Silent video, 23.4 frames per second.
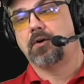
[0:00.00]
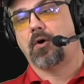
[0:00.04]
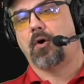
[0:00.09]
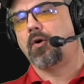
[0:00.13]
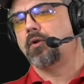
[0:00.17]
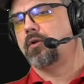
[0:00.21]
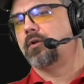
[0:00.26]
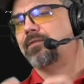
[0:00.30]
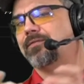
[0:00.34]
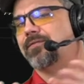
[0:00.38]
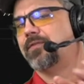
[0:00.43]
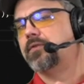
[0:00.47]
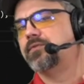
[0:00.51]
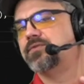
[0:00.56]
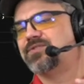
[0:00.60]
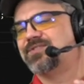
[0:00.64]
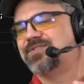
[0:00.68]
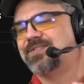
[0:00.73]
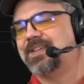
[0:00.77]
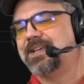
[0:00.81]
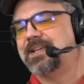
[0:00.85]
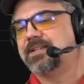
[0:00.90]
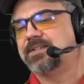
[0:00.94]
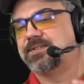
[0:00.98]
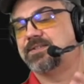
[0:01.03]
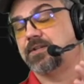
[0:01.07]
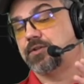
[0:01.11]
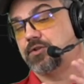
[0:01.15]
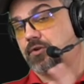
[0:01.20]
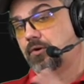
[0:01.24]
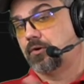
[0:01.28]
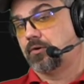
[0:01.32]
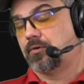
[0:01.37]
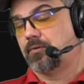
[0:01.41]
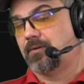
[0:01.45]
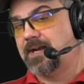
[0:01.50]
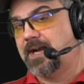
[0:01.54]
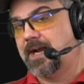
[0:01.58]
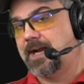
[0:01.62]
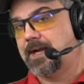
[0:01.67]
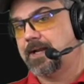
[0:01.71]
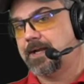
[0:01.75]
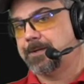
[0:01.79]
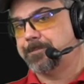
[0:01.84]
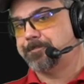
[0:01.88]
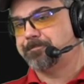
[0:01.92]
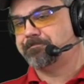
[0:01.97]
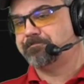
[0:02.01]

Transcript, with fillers: all of those things that you're creating